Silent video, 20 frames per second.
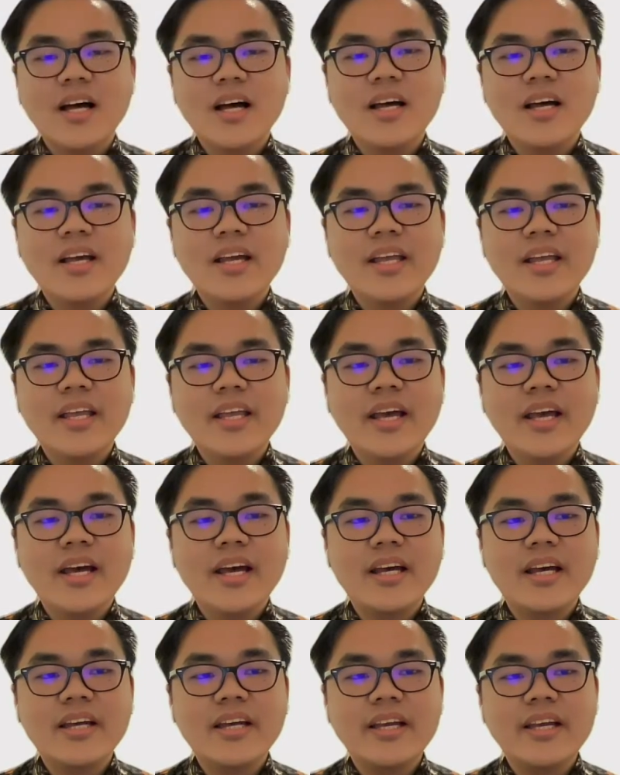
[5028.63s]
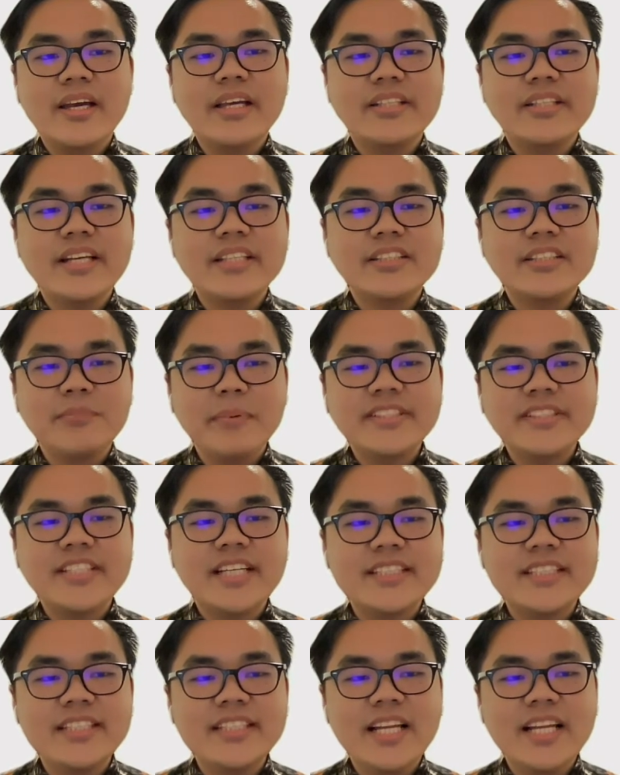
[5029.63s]
Yeah, that's
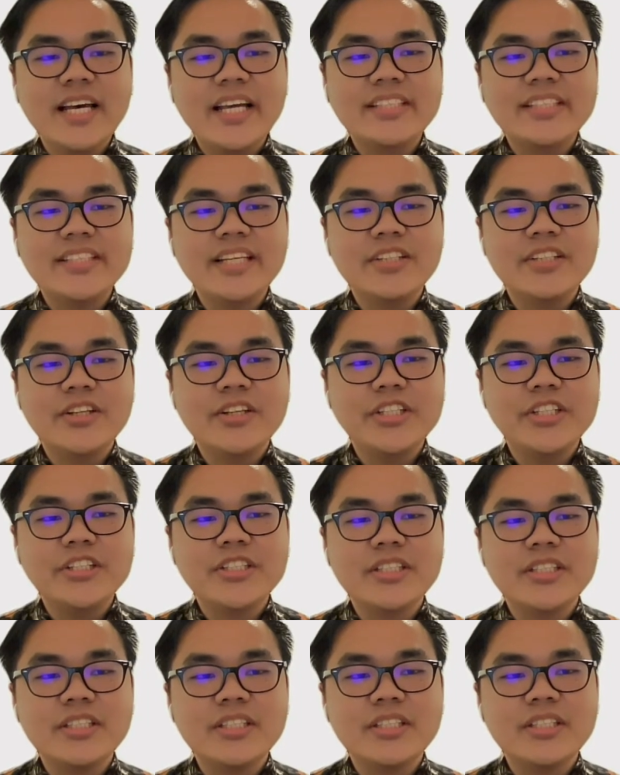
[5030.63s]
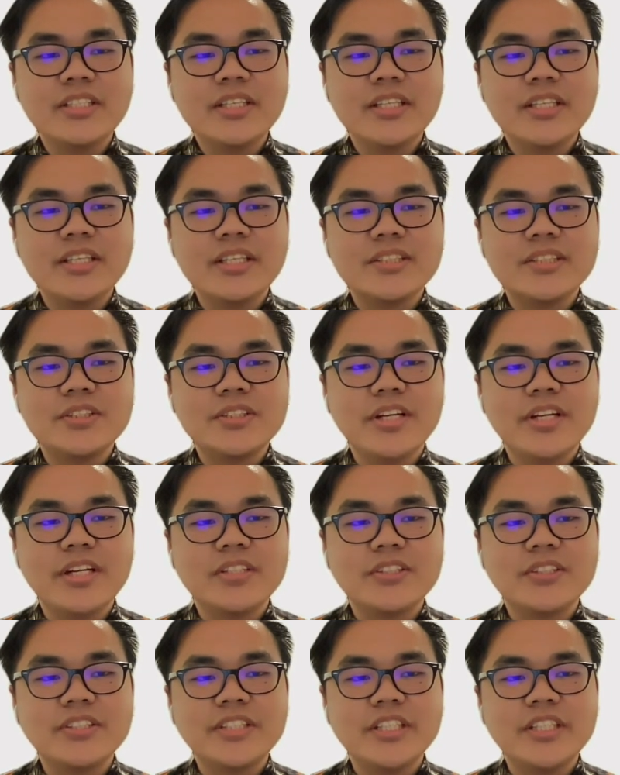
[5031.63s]
Pencaksila, is the Indonesian
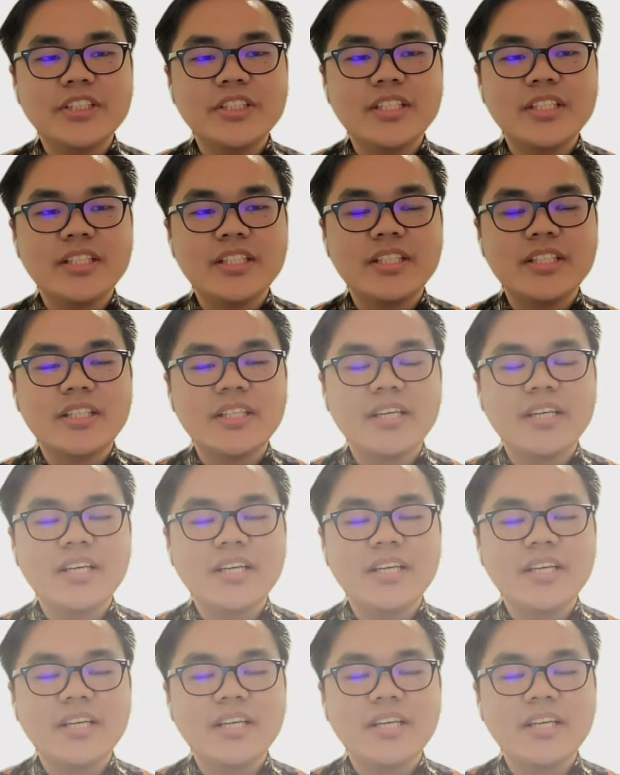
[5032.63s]
Student Association